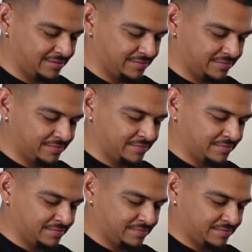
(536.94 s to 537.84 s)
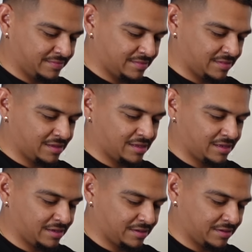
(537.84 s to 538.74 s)

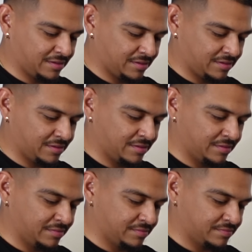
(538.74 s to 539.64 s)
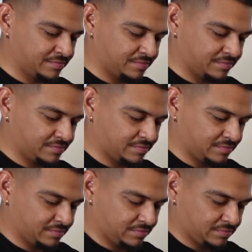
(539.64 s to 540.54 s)

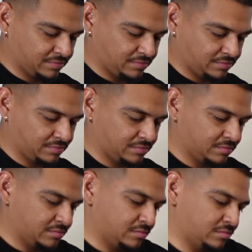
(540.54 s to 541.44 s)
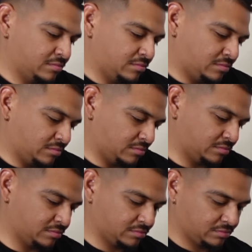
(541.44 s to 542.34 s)

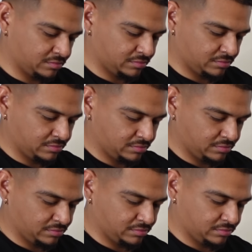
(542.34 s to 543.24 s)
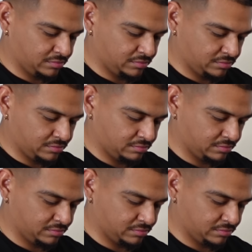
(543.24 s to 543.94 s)
No words are spoken by the person on screen.